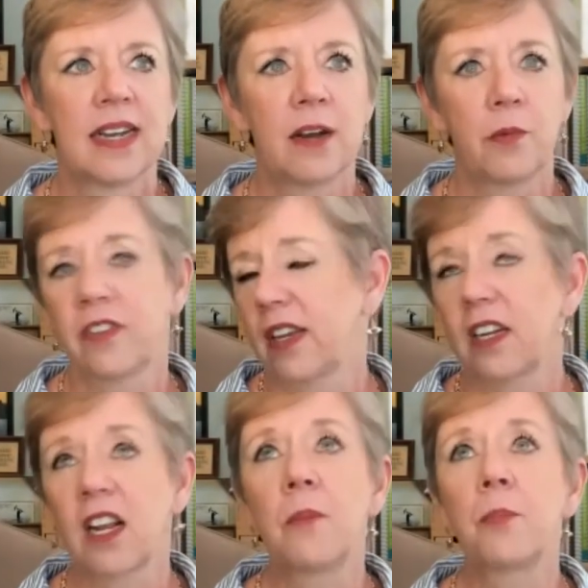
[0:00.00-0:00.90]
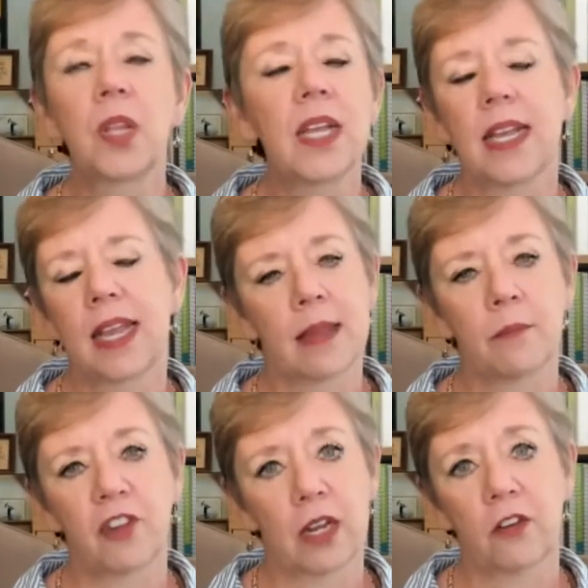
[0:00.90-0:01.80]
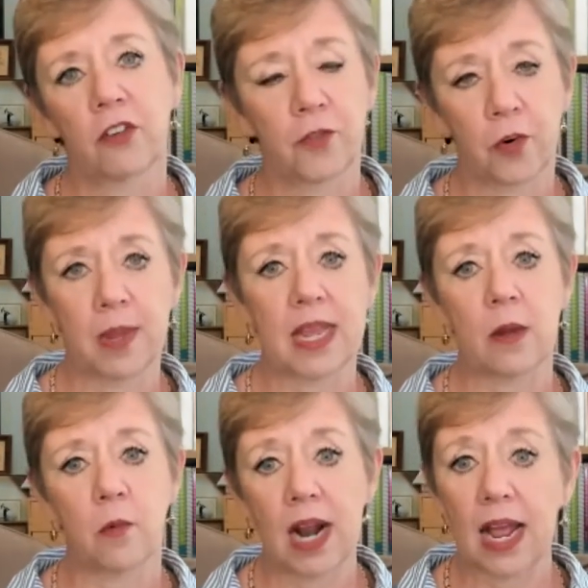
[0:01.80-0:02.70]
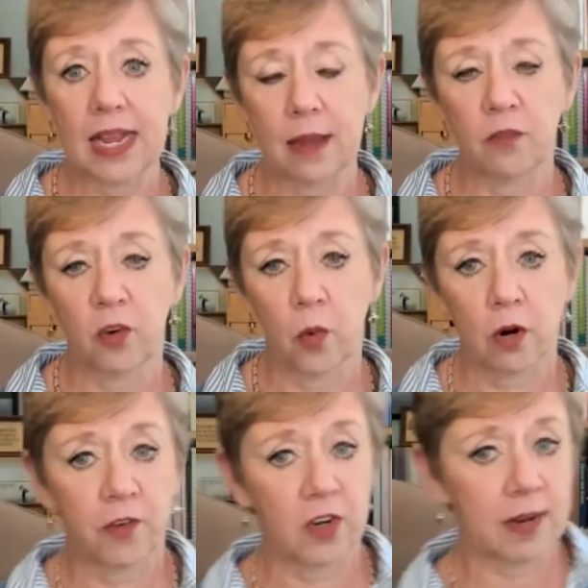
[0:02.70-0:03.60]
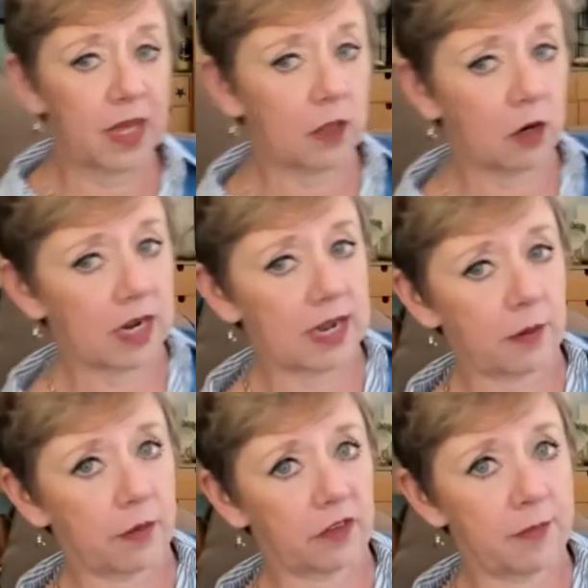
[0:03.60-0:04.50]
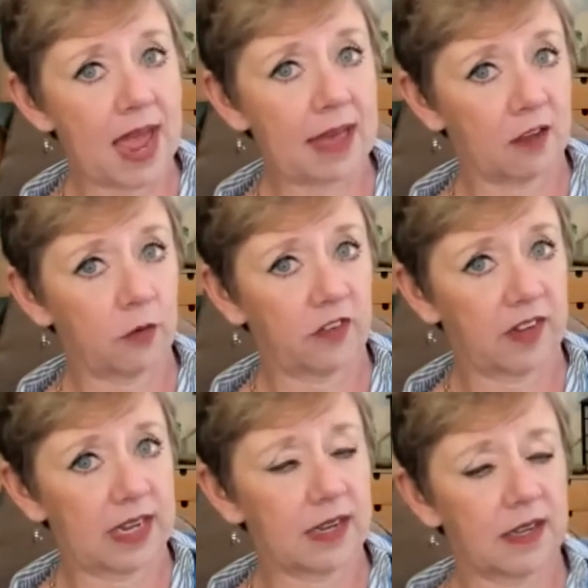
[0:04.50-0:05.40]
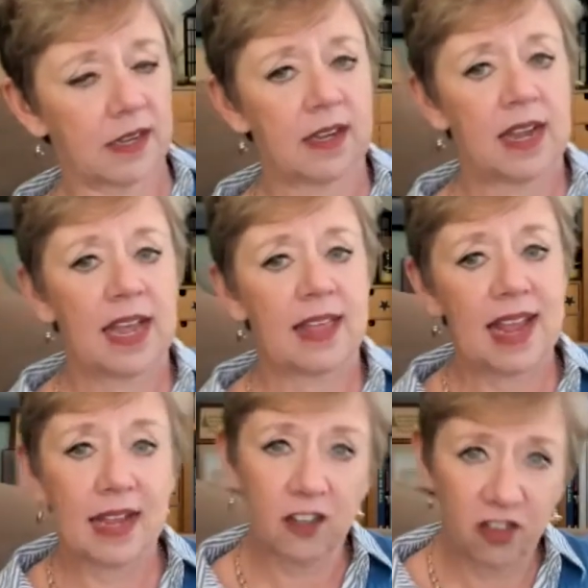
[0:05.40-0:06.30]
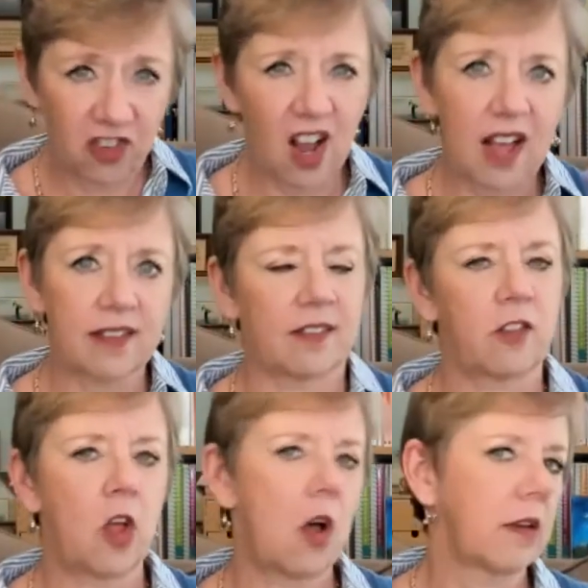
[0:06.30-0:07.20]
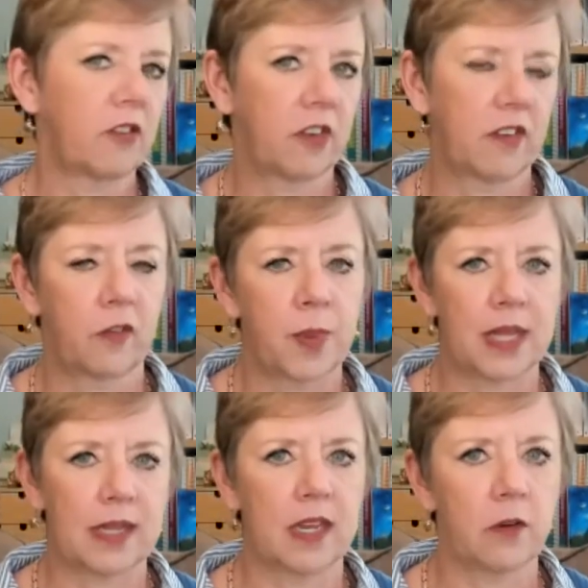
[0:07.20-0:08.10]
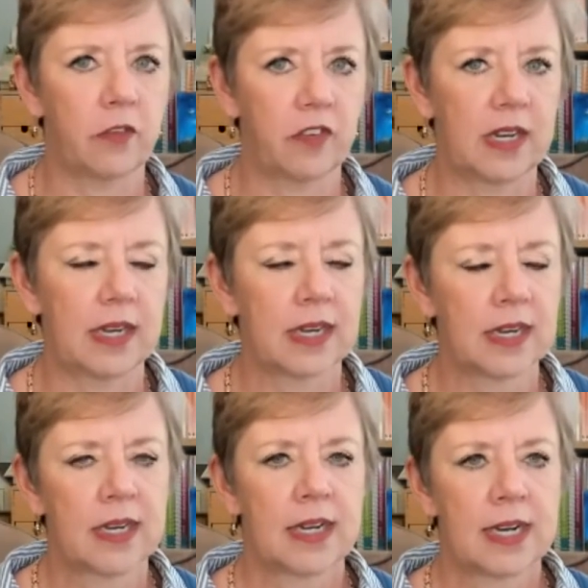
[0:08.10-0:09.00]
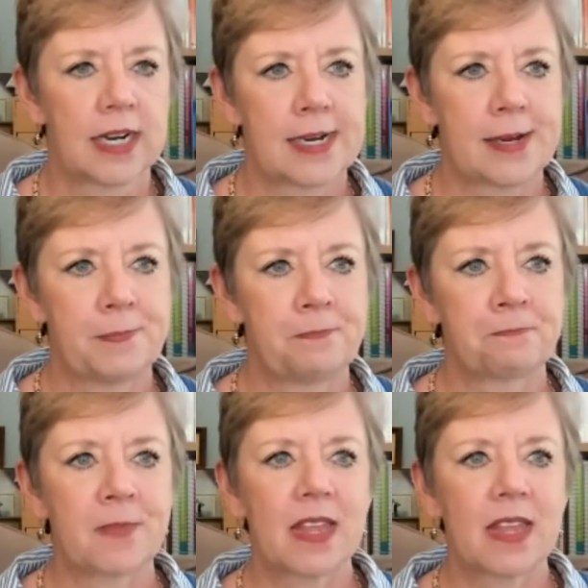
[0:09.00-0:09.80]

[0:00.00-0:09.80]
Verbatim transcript: It was a complete game changer for me. When I came to work for Demme Learning, it was Math C, and they had just launched Spelling You See. Um,